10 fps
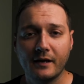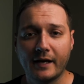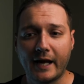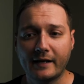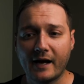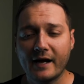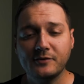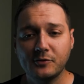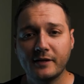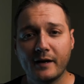And I
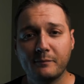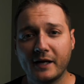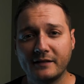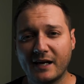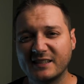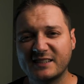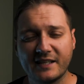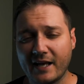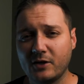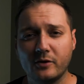do that by not
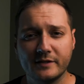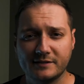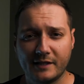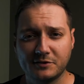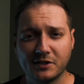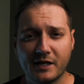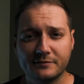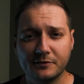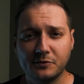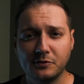staying on the same shots
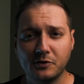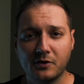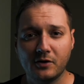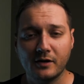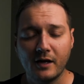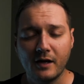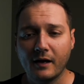for too long.